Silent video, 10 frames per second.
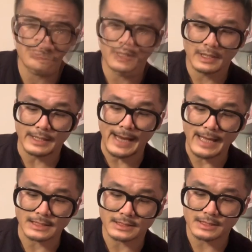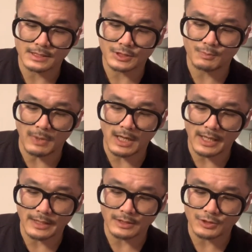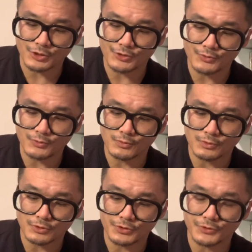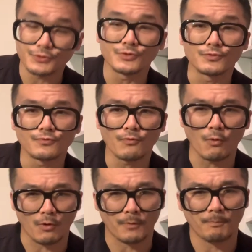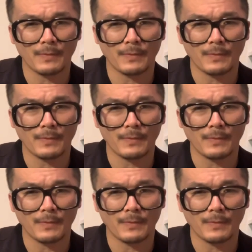Next, spine 224.